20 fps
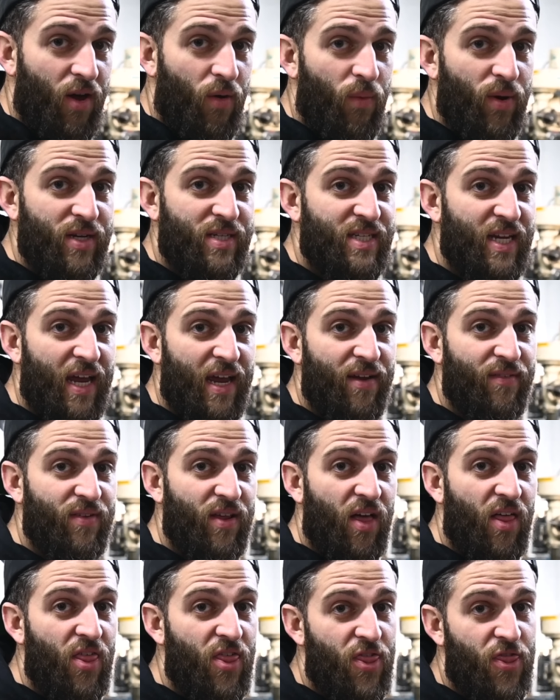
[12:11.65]
We saved
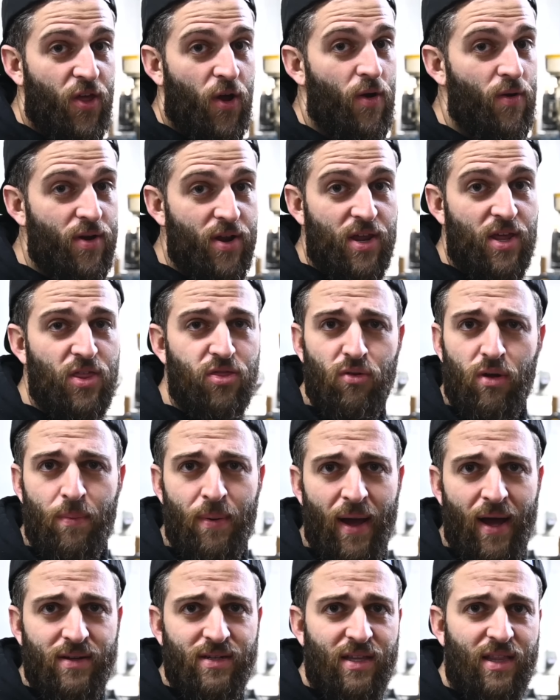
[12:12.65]
33
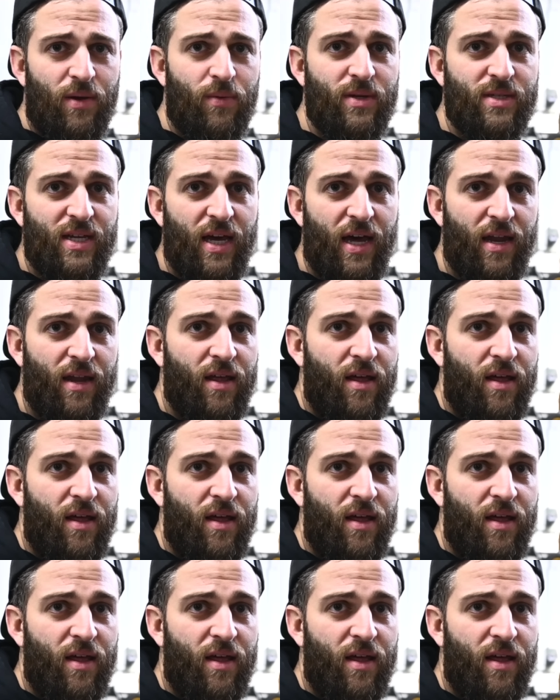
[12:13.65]
pounds, I think we said?